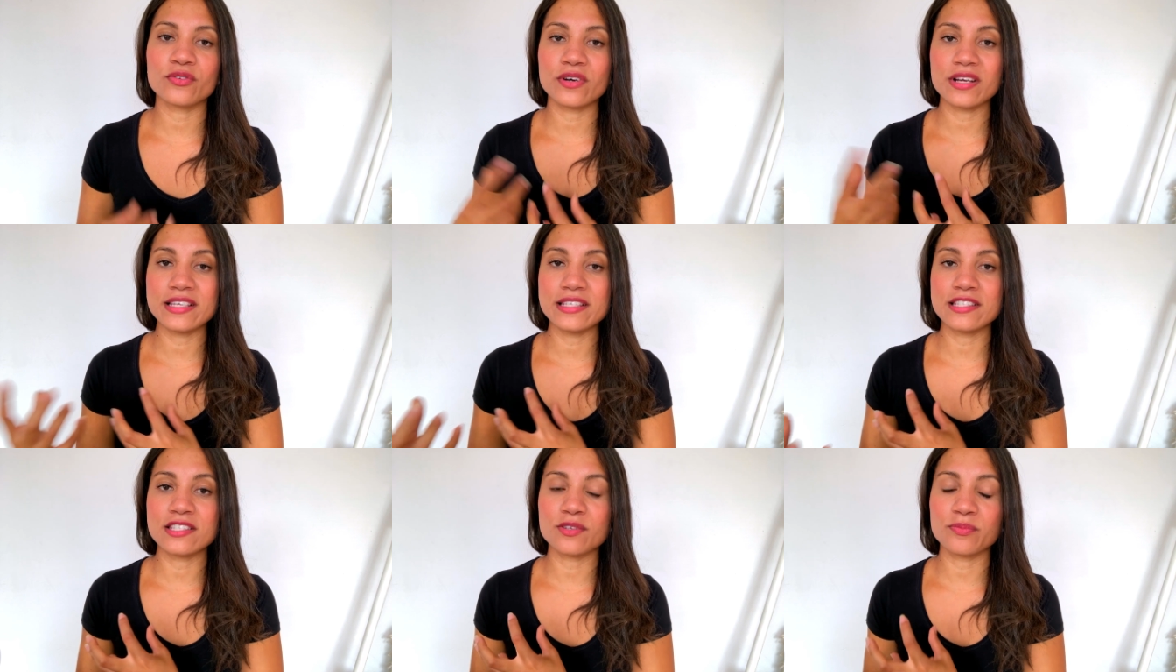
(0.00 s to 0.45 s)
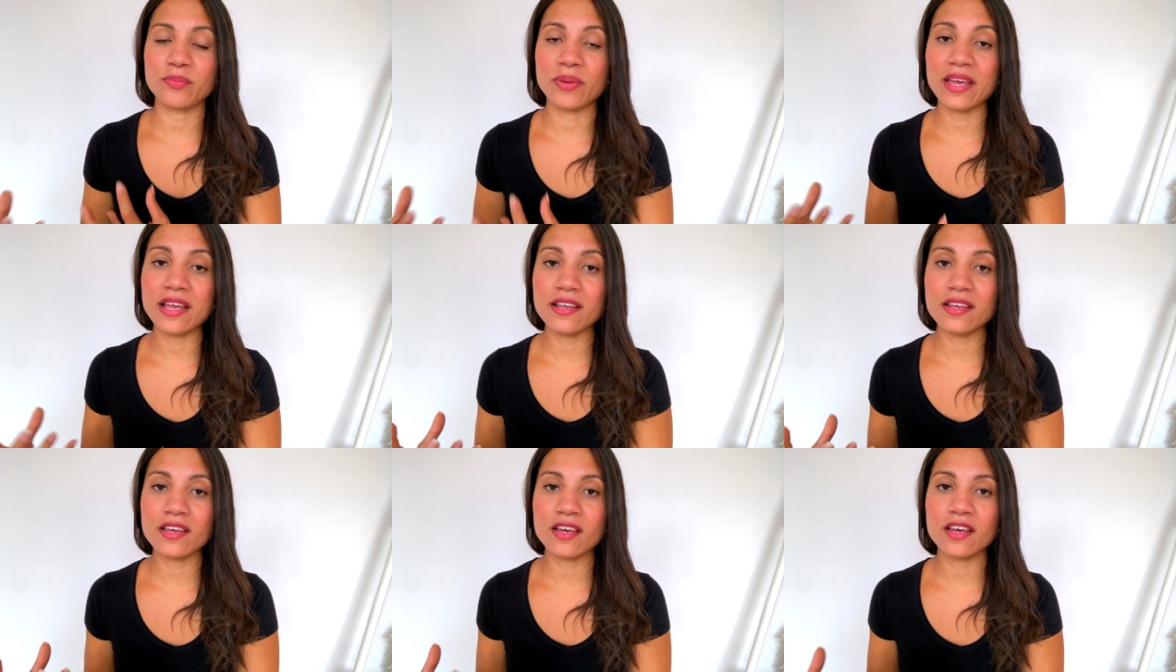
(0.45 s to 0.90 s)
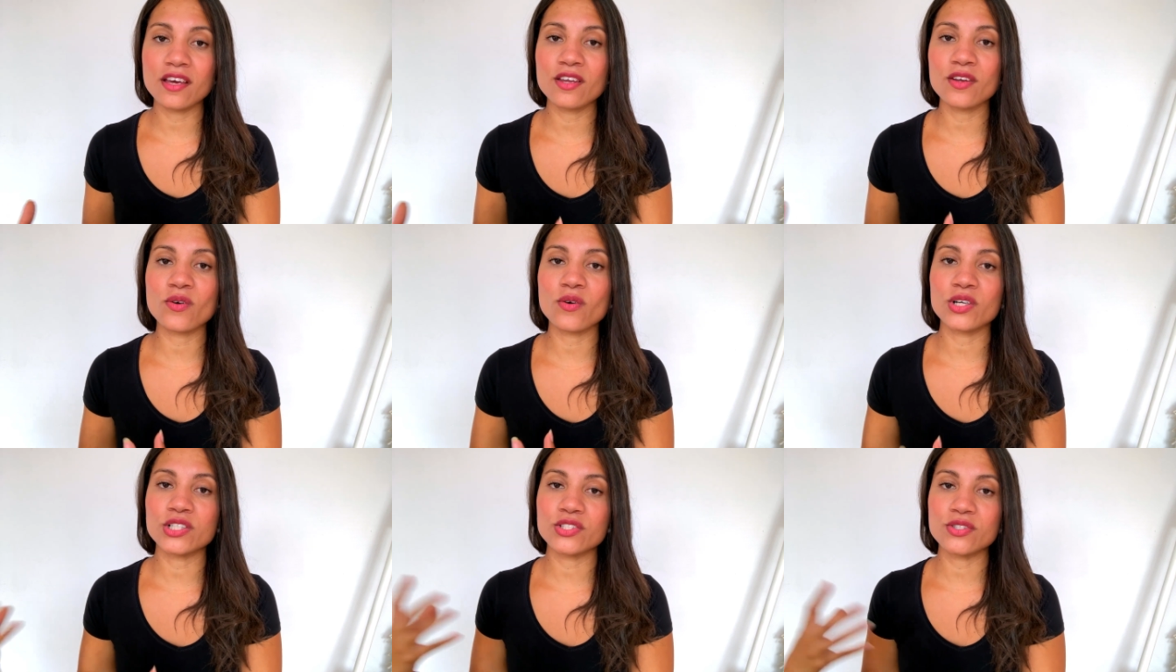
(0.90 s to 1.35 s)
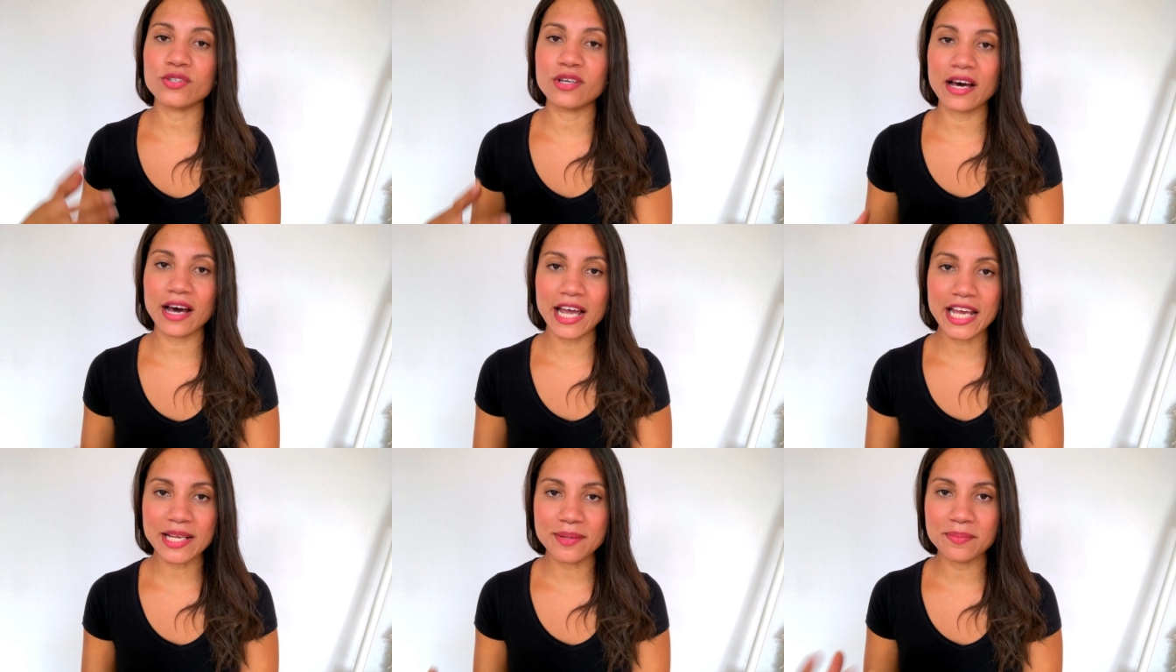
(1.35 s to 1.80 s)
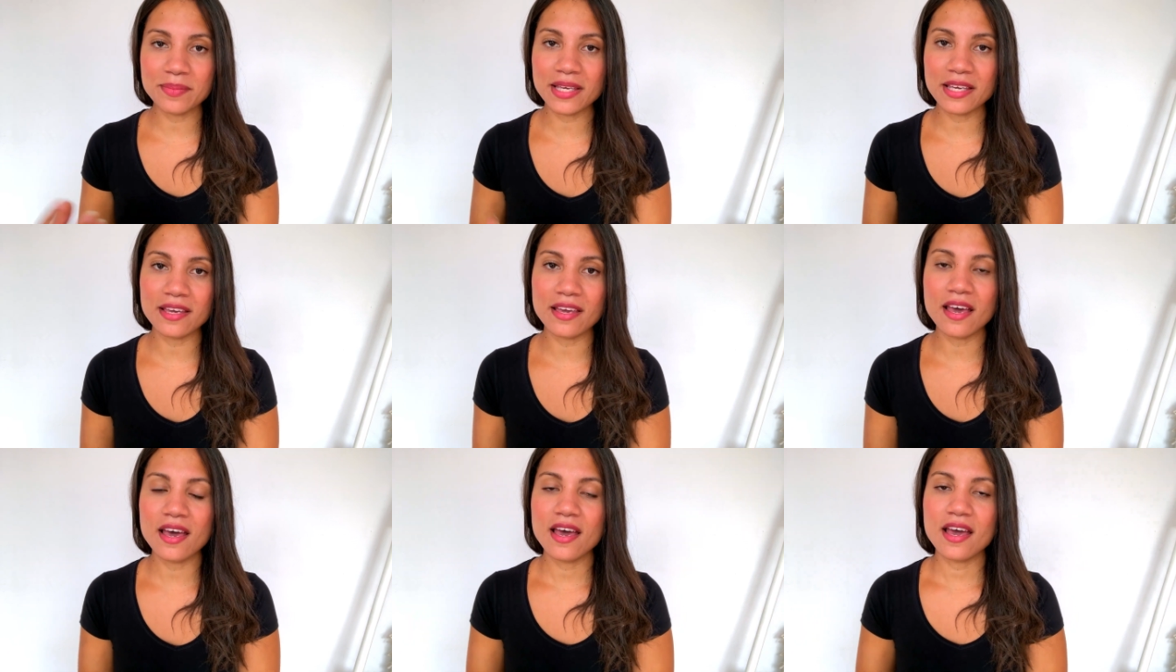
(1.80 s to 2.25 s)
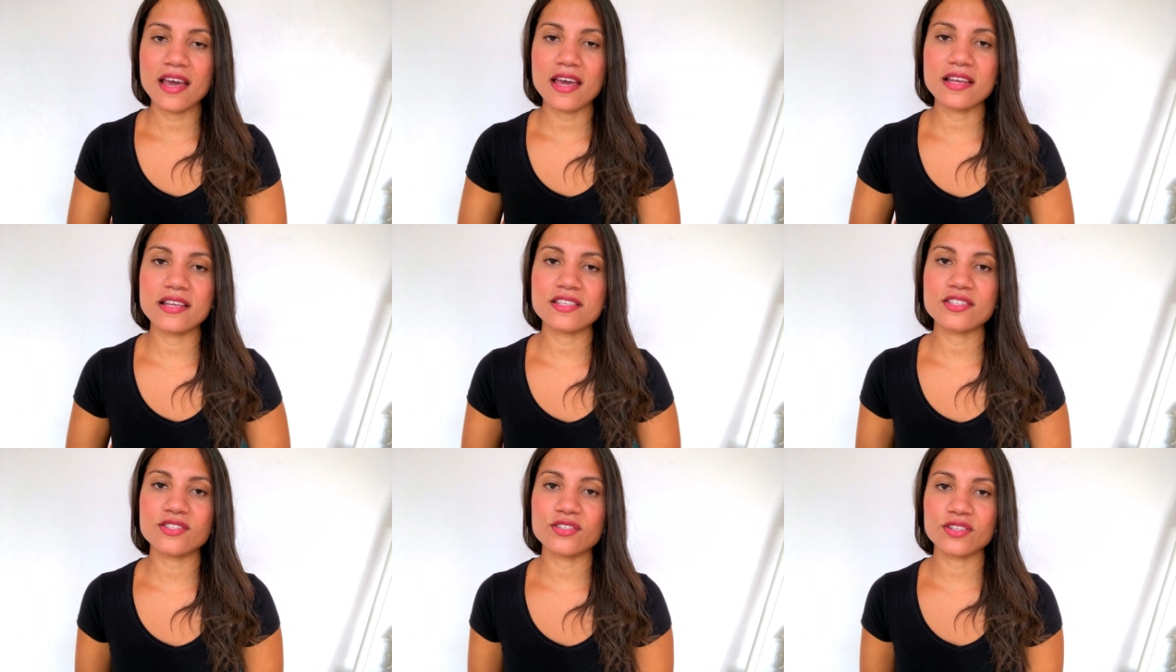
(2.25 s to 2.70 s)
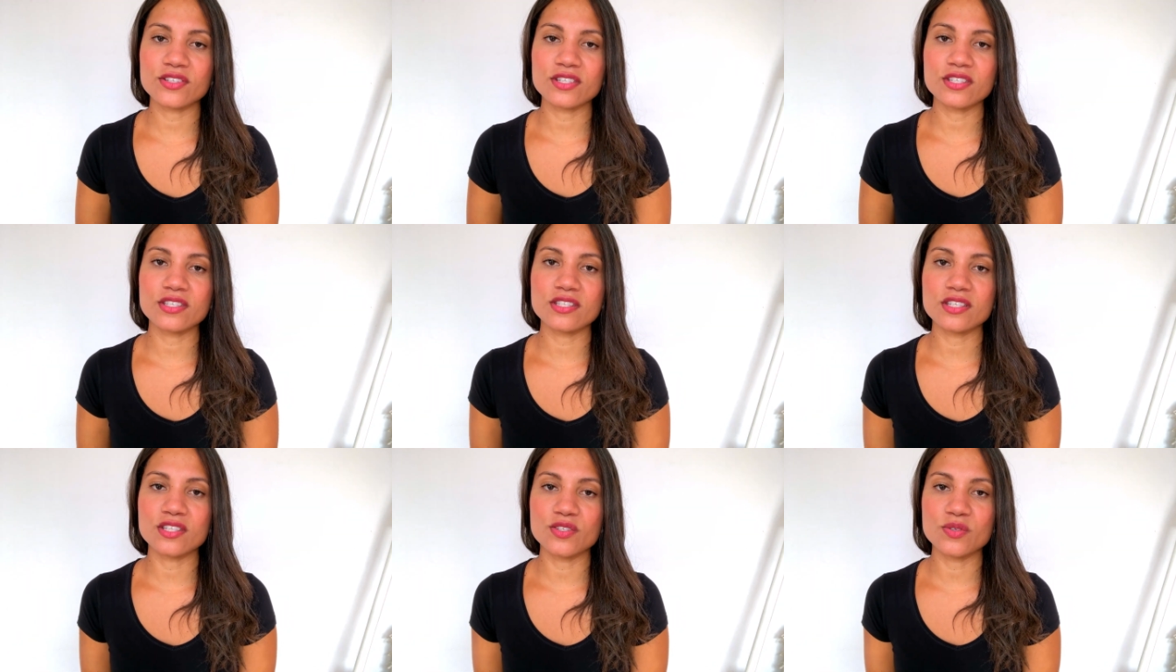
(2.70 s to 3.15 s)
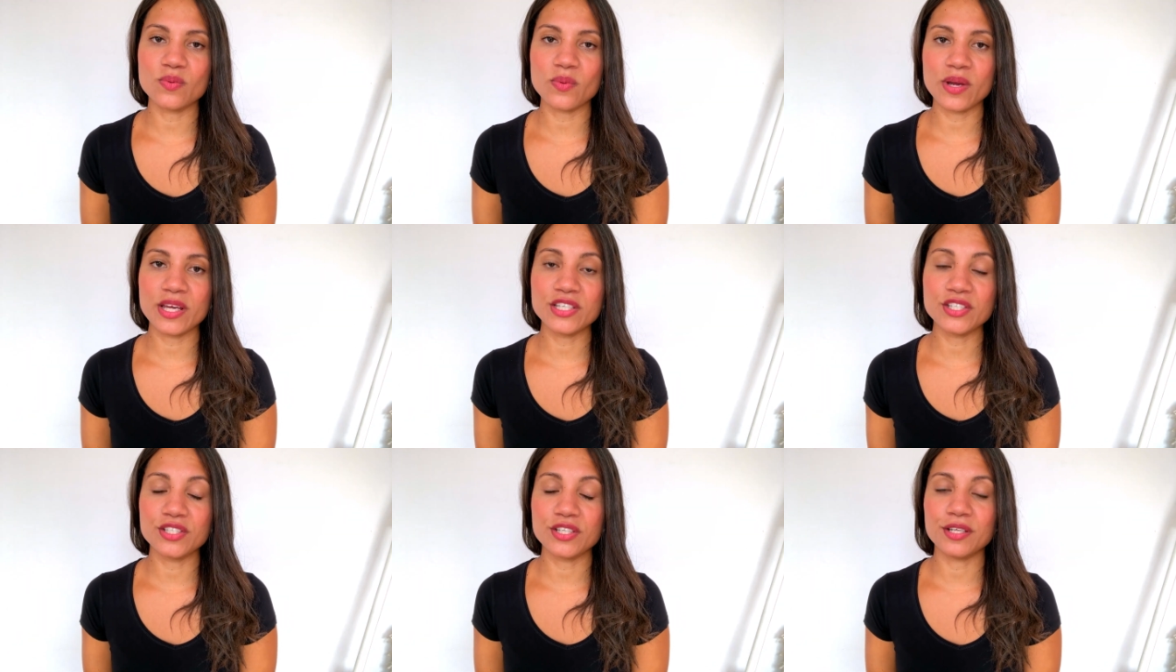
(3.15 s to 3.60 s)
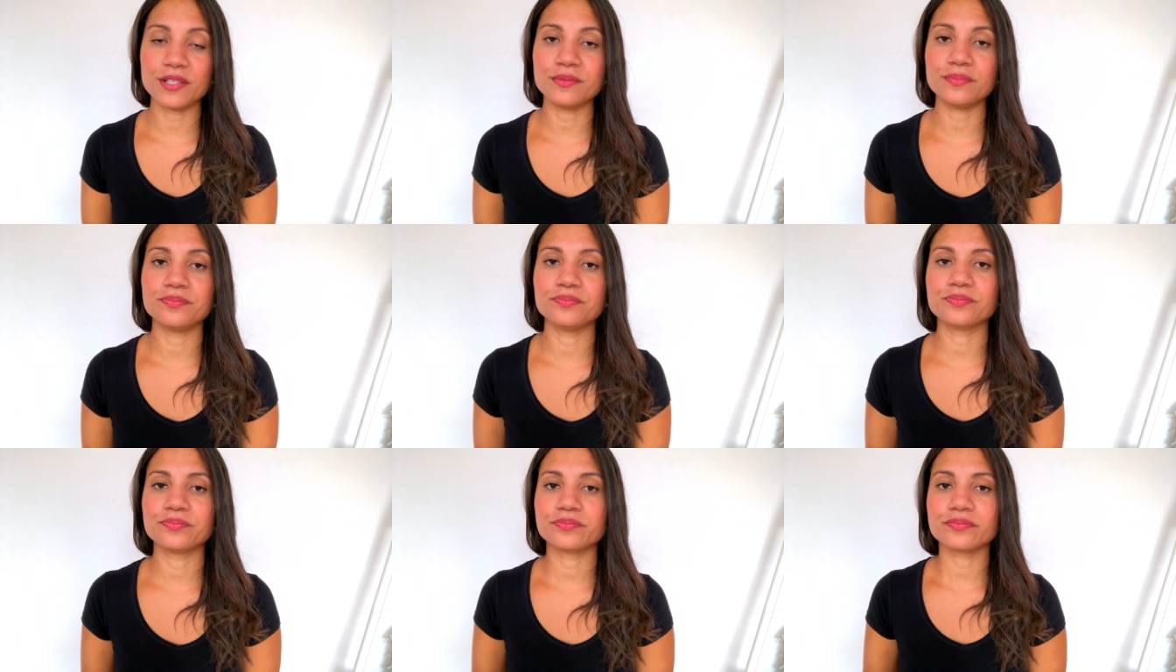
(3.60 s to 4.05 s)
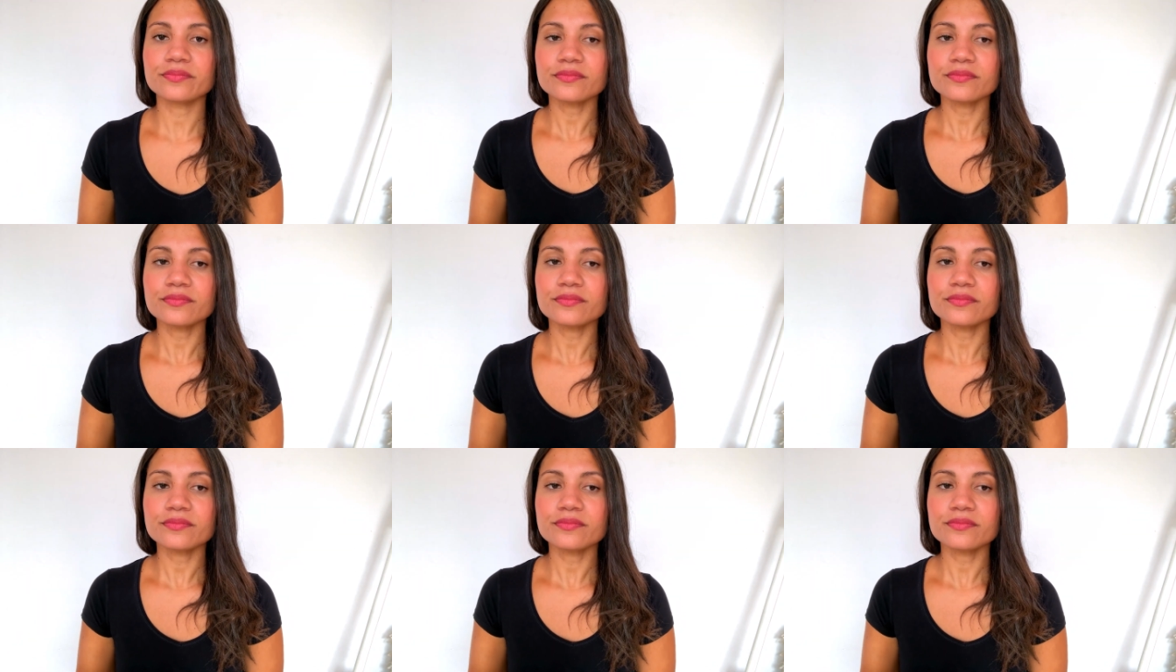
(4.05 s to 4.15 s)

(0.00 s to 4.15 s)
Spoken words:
for his opinion or to guide me in a certain situation.